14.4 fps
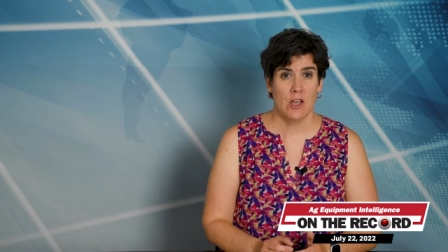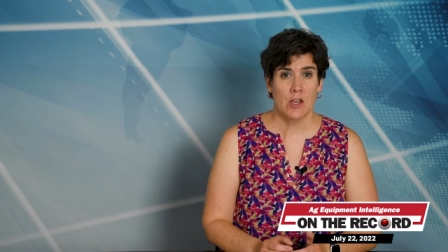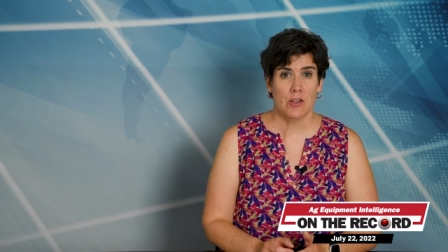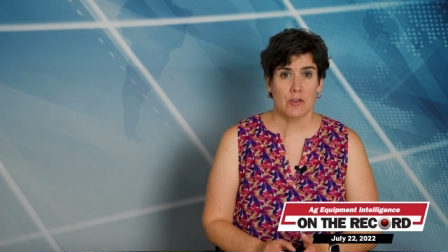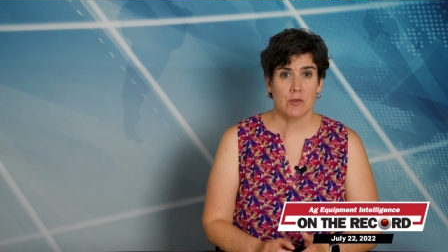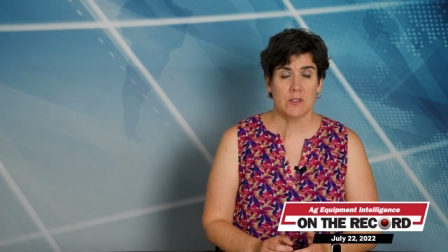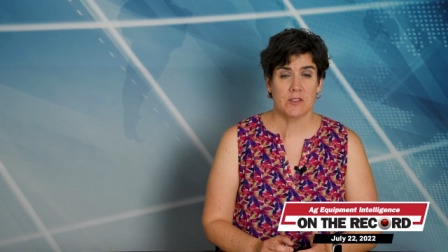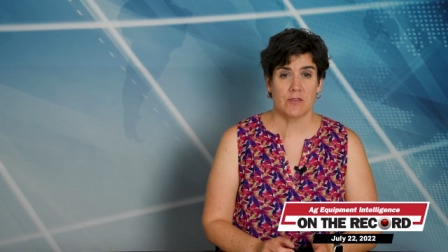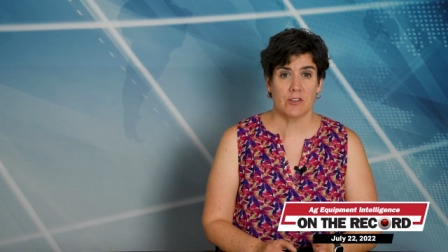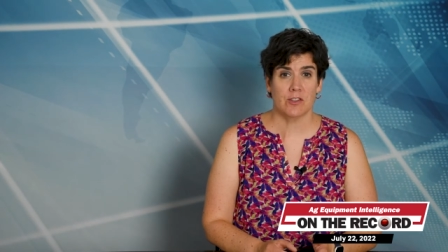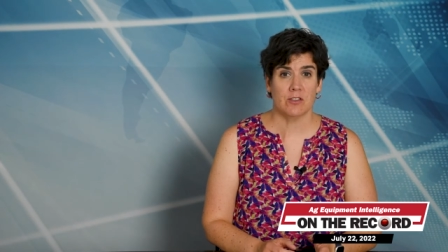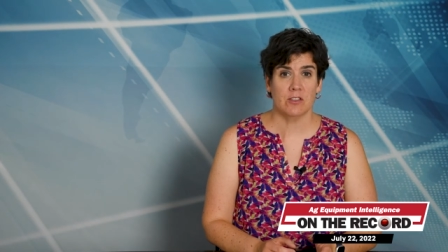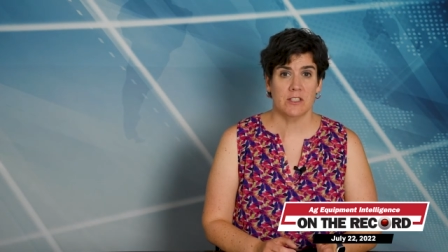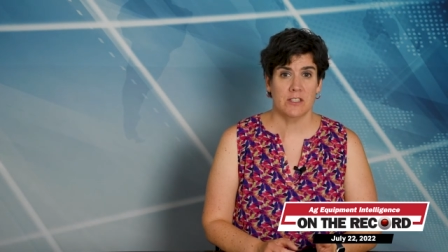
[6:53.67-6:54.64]
through its
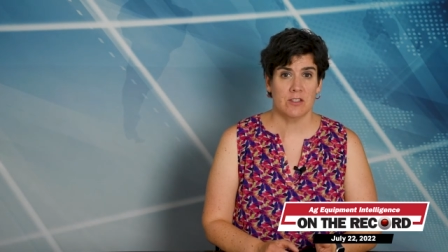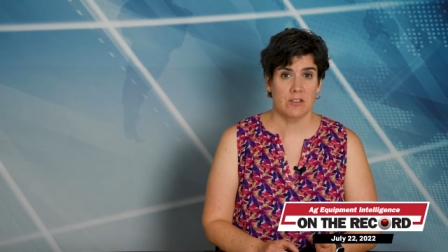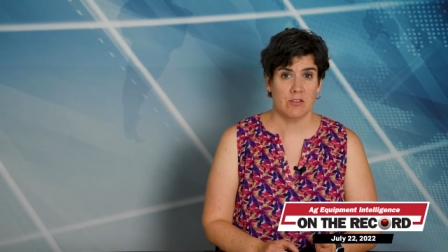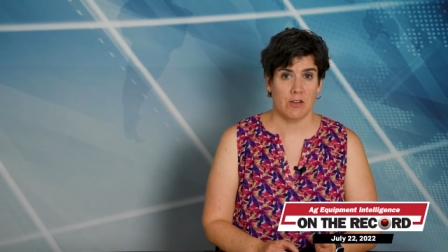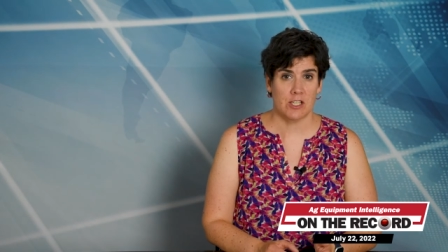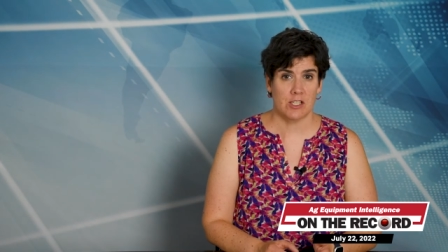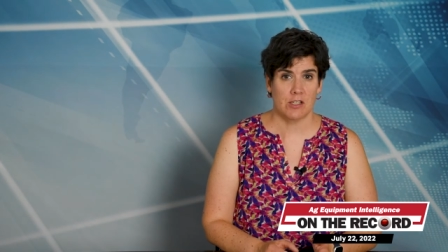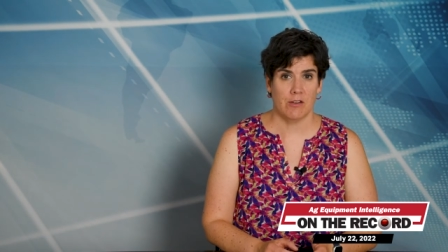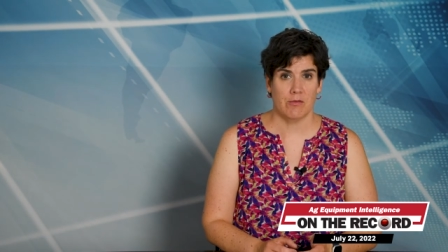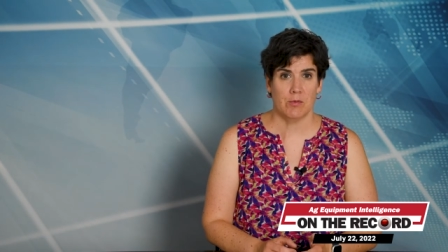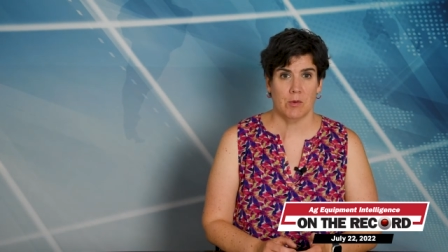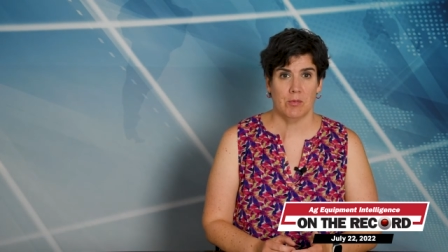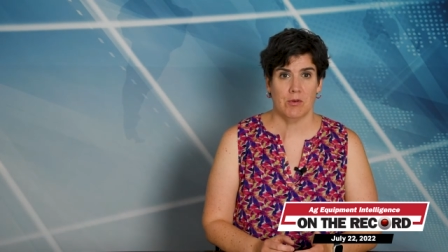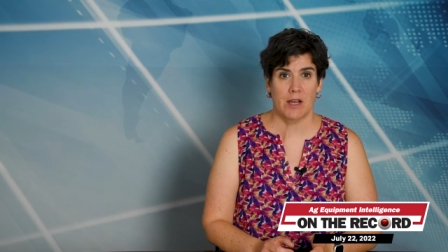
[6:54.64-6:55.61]
vertical integration of
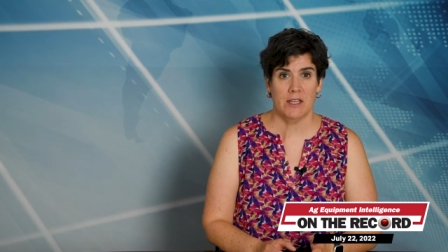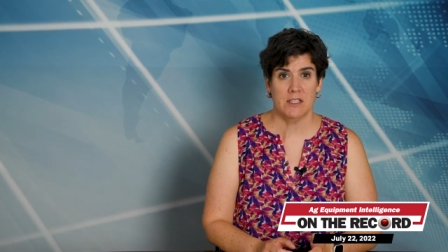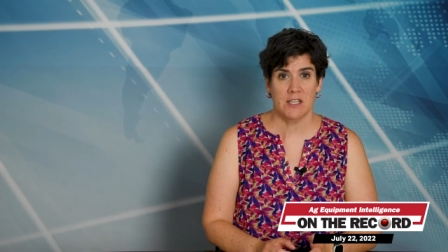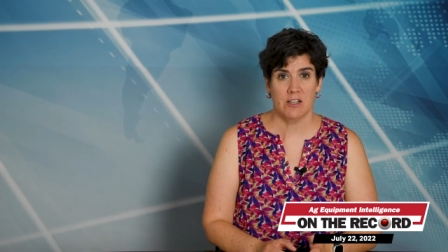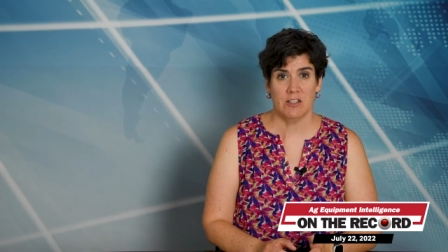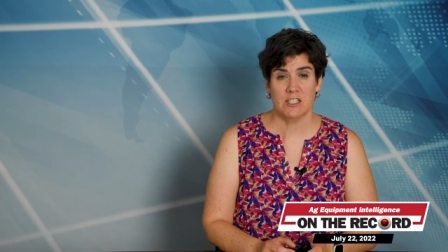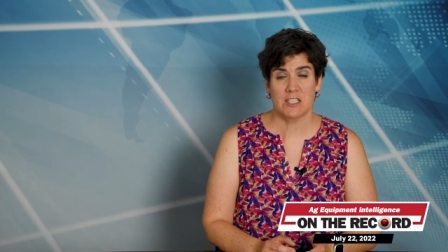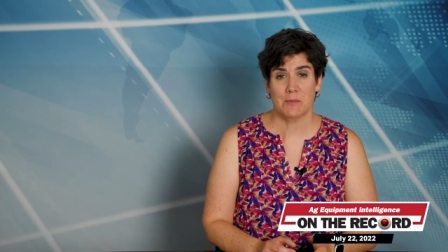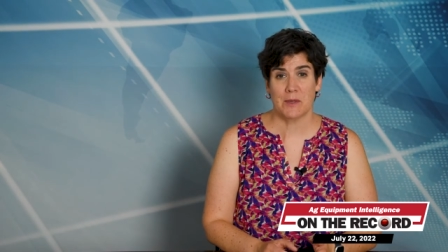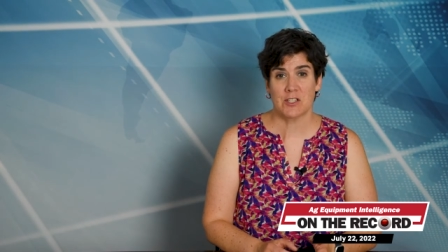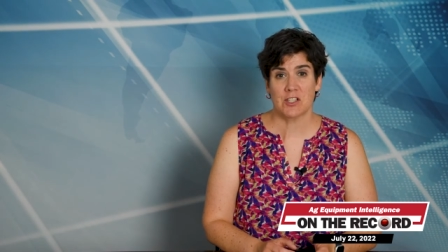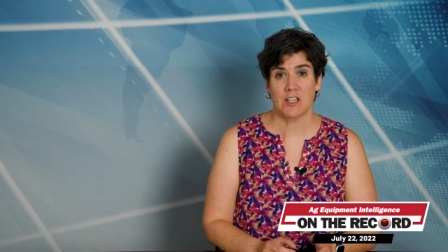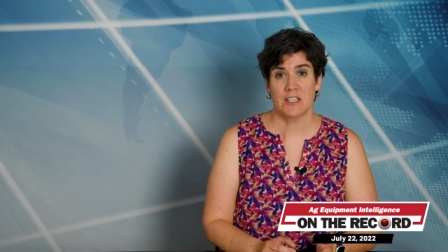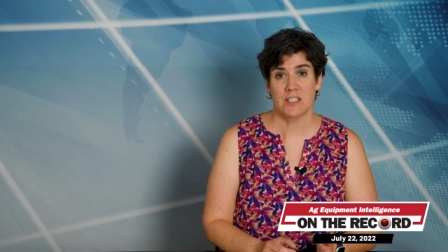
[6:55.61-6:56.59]
proprietary
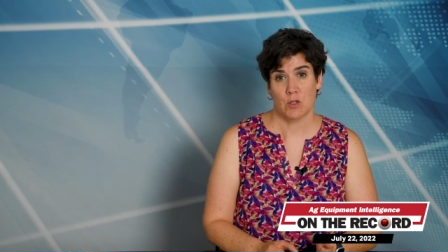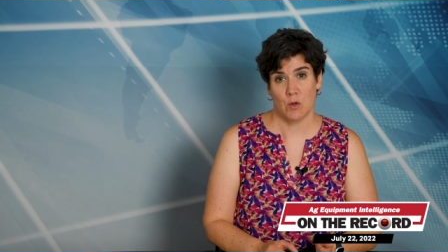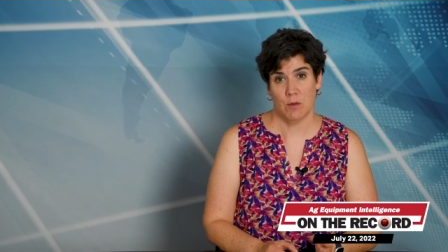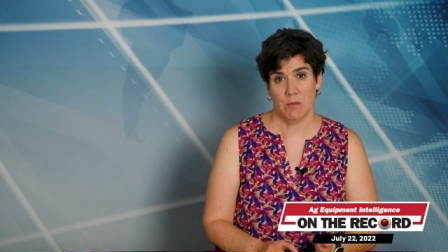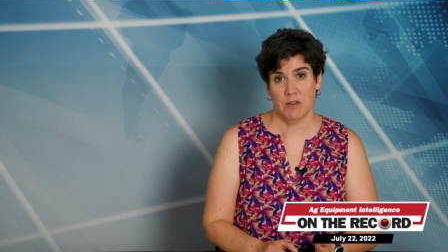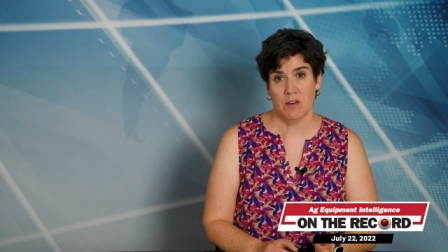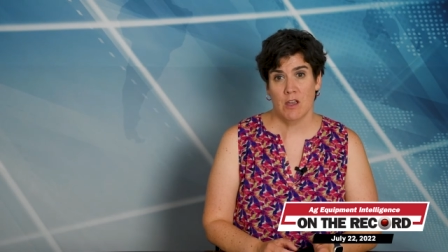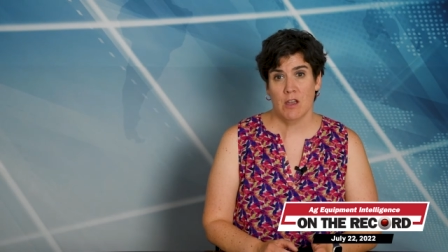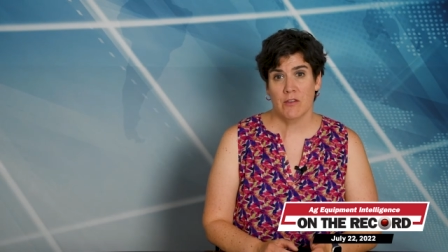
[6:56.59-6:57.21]
specialized equipment